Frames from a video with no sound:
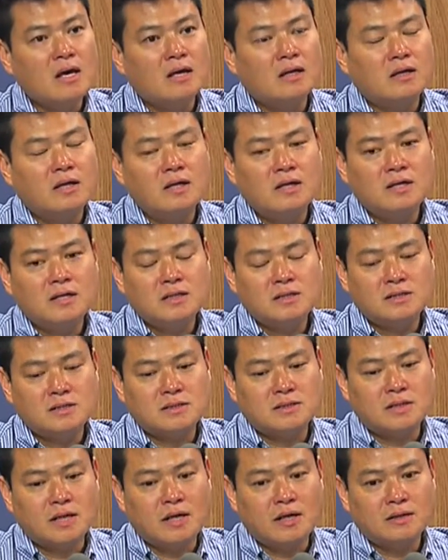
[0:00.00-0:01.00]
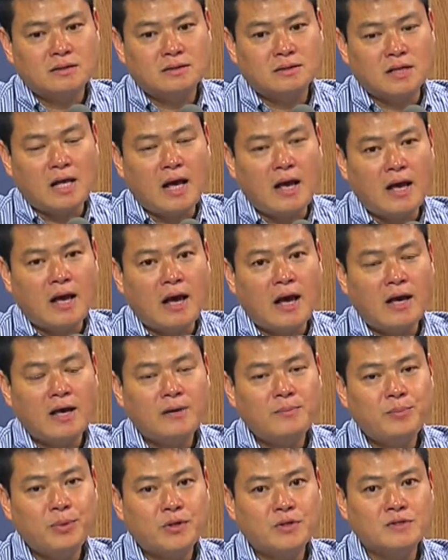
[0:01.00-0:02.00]

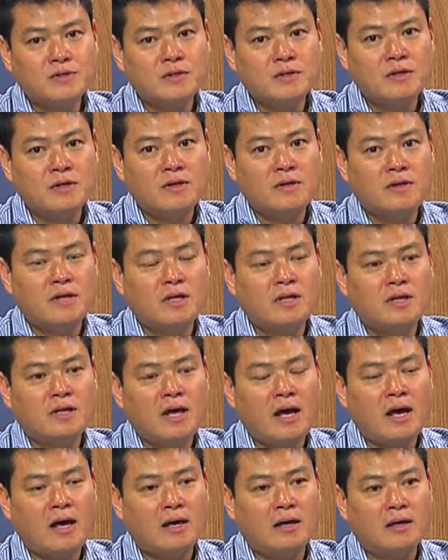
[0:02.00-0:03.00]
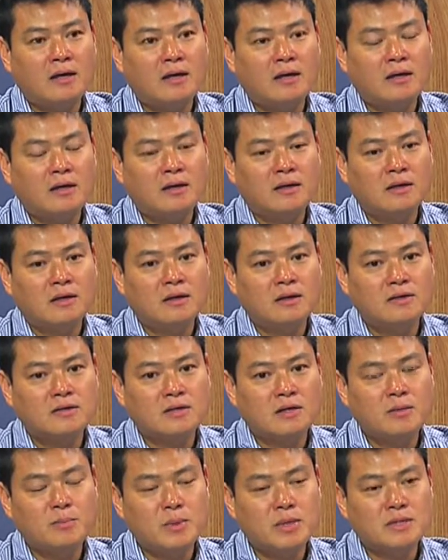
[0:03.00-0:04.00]
I personally think that
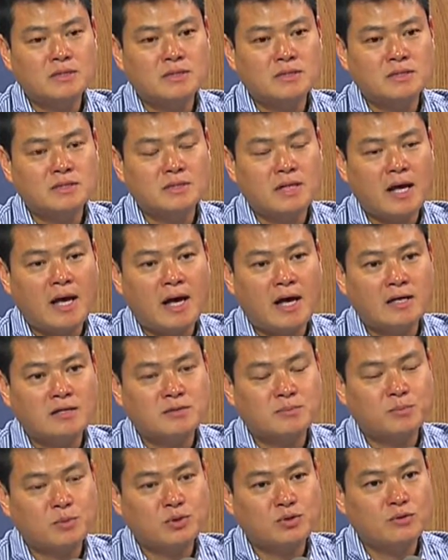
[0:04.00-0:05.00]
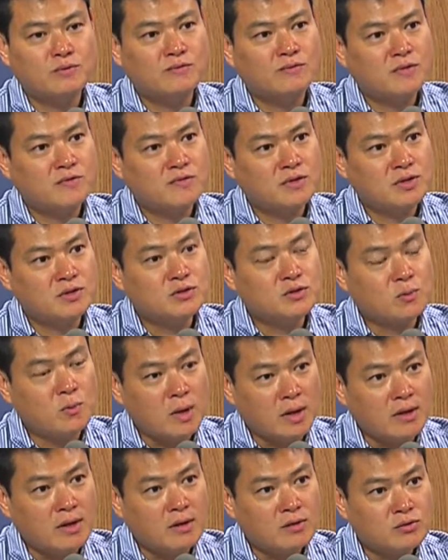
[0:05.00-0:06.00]
a business that has between 50 to
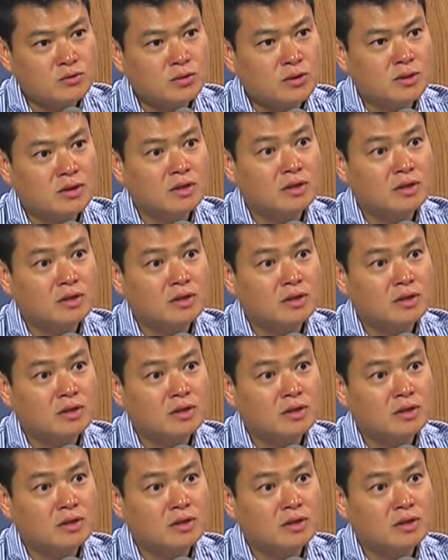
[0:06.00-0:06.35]
100